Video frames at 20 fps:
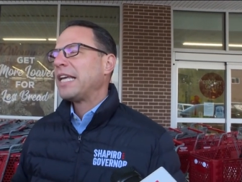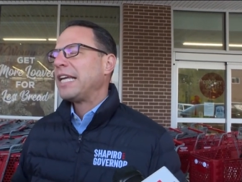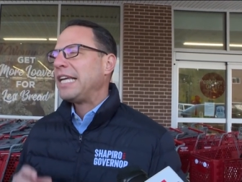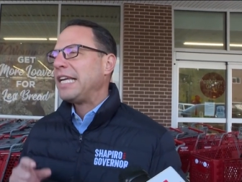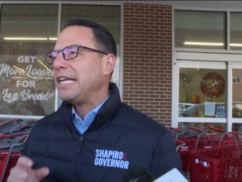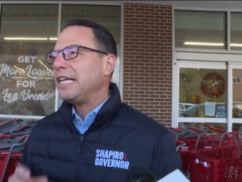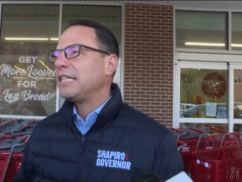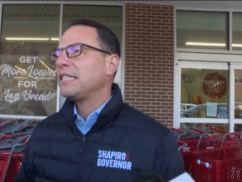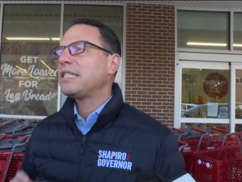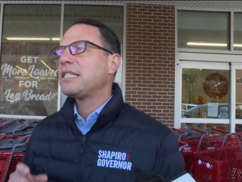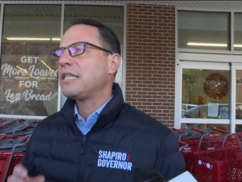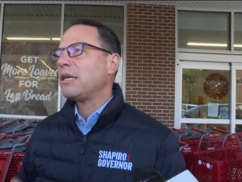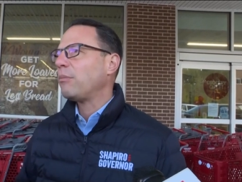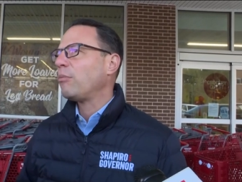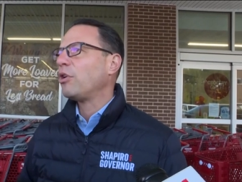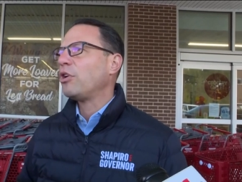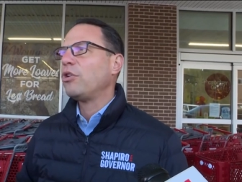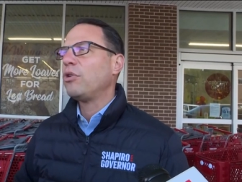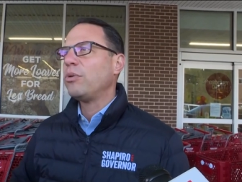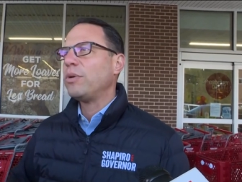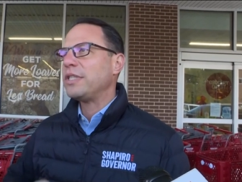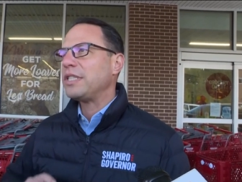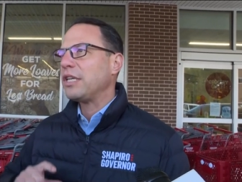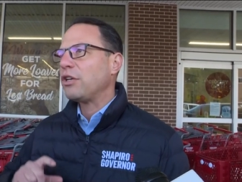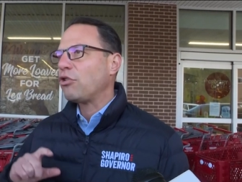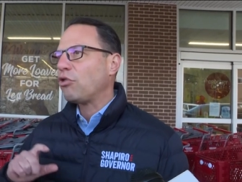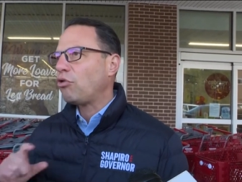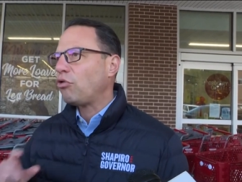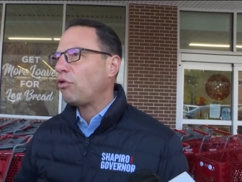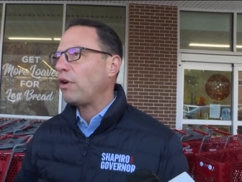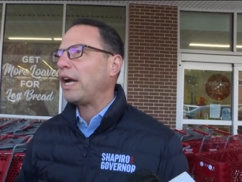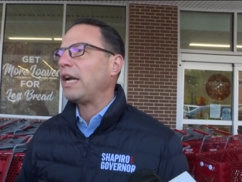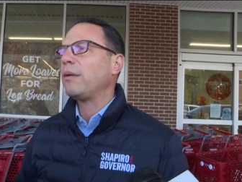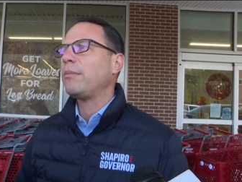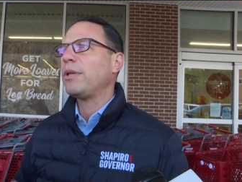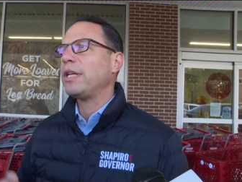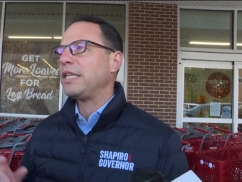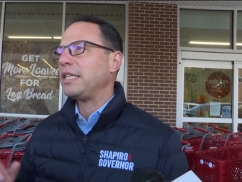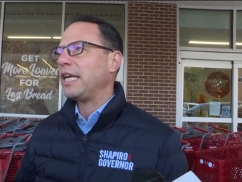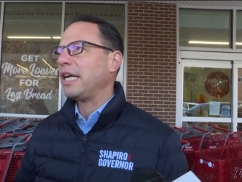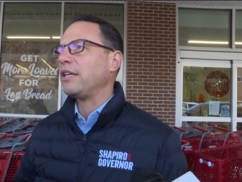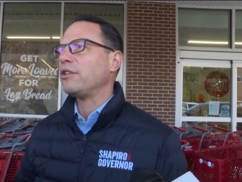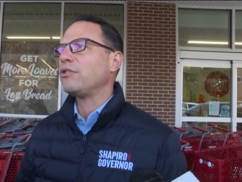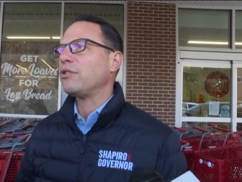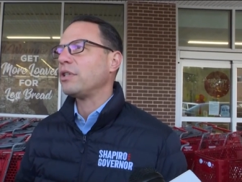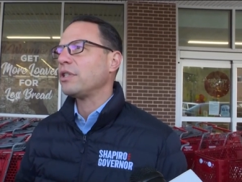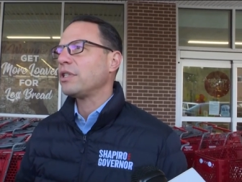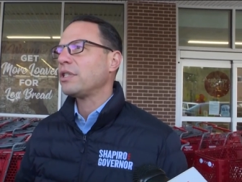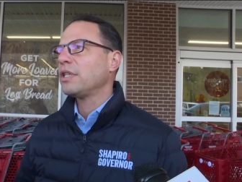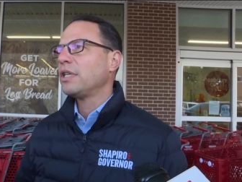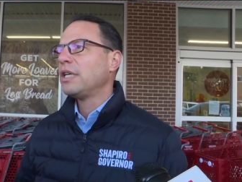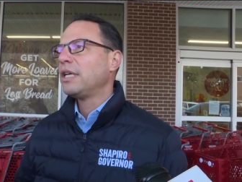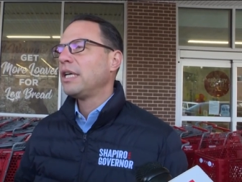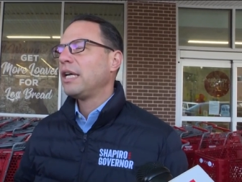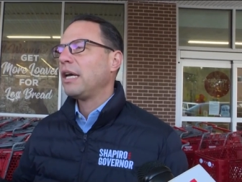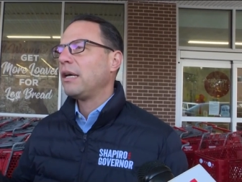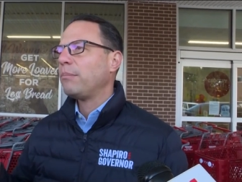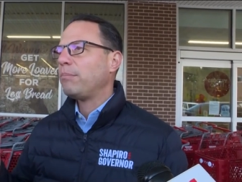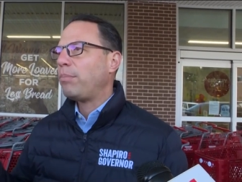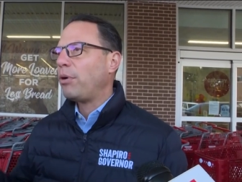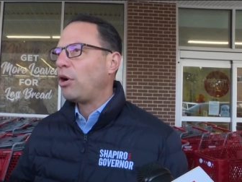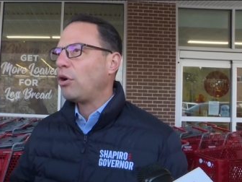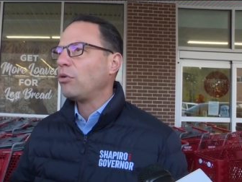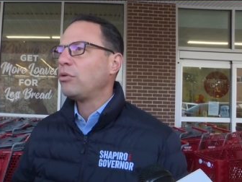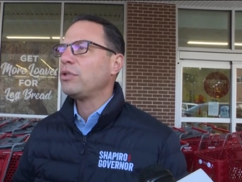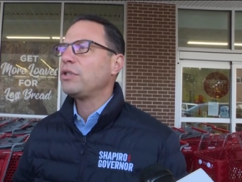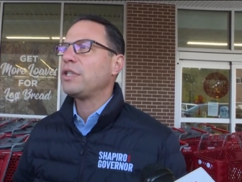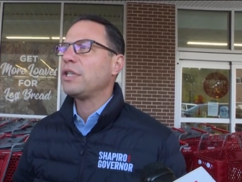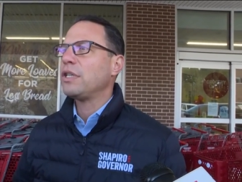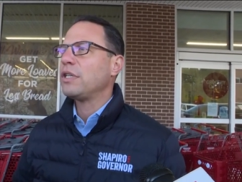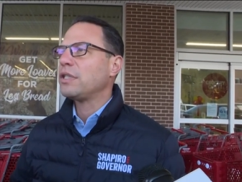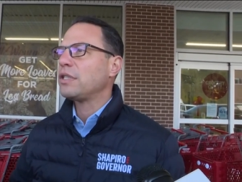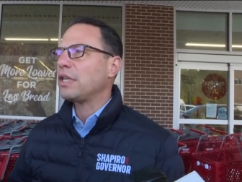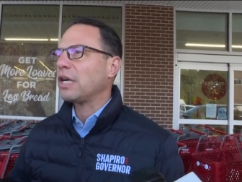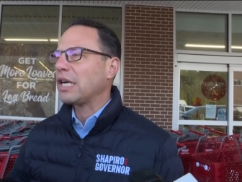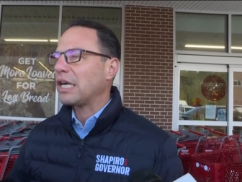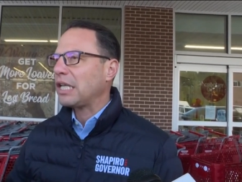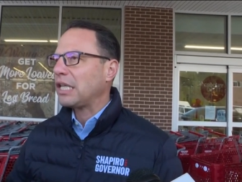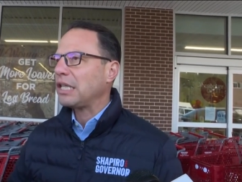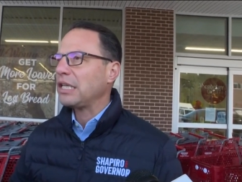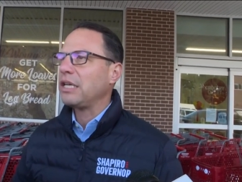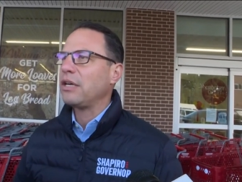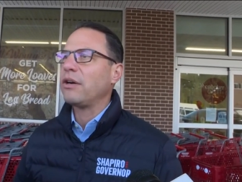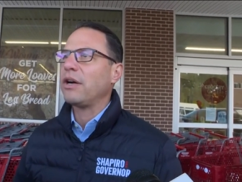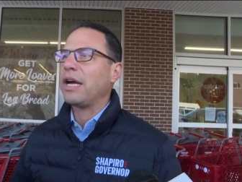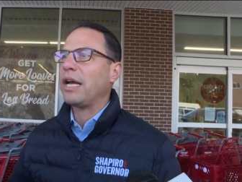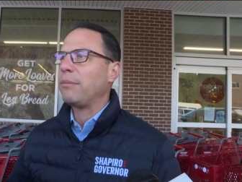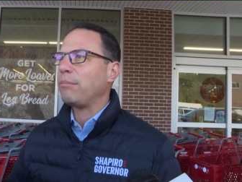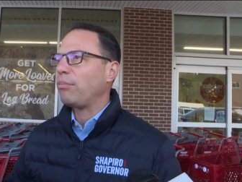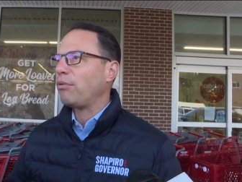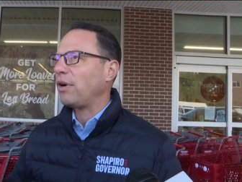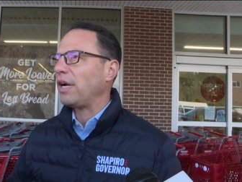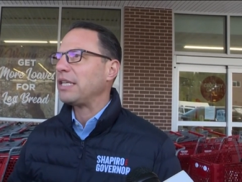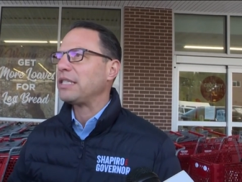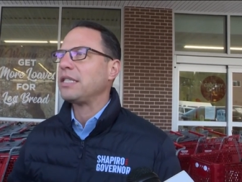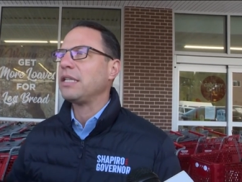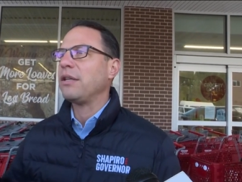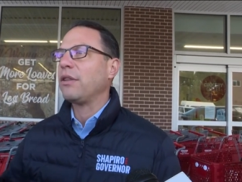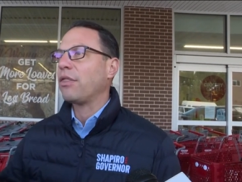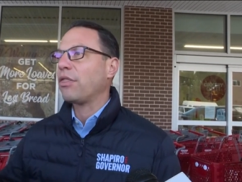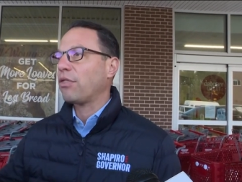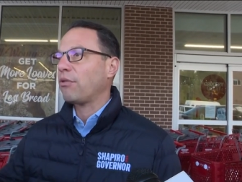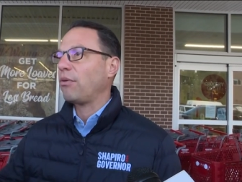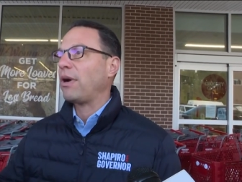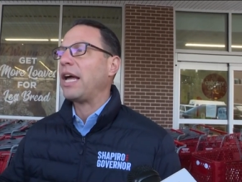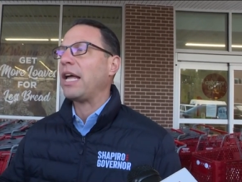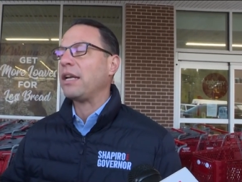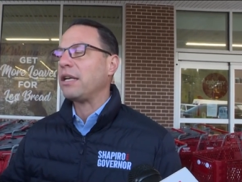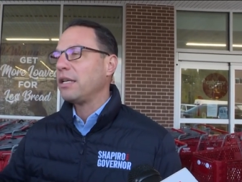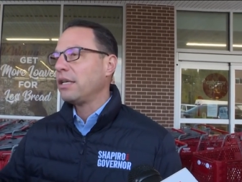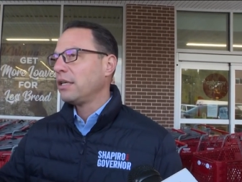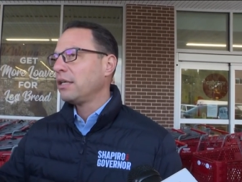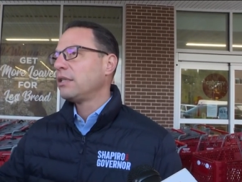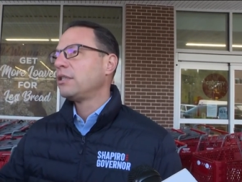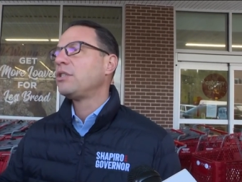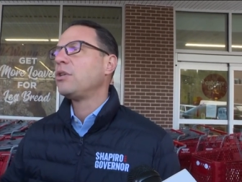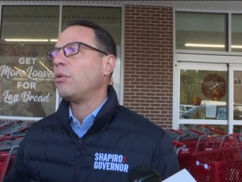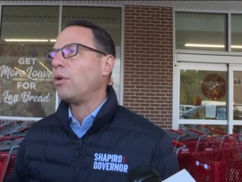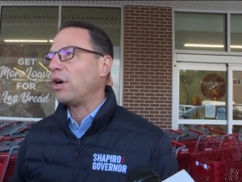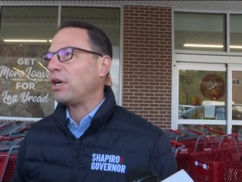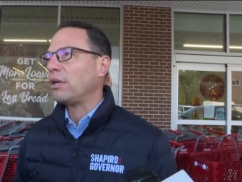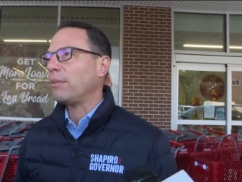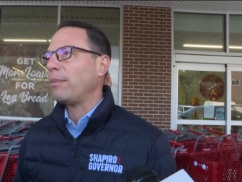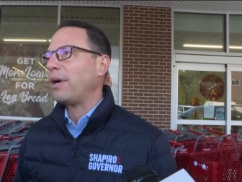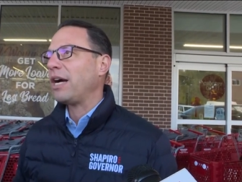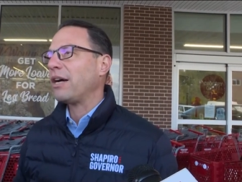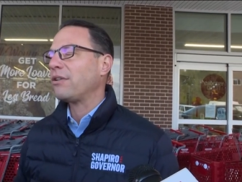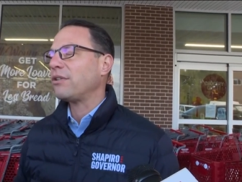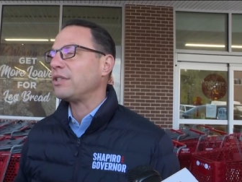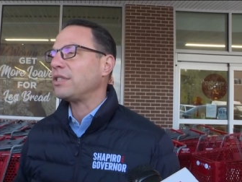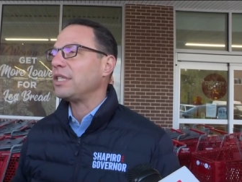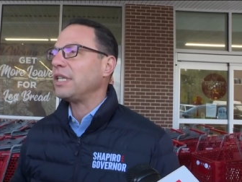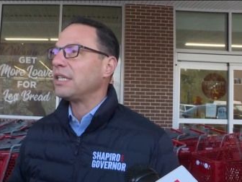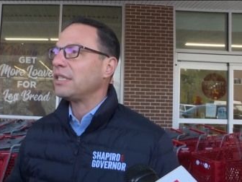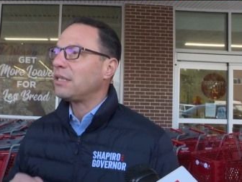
He is someone who is incredibly dangerous and poses a clear and present threat to our democracy.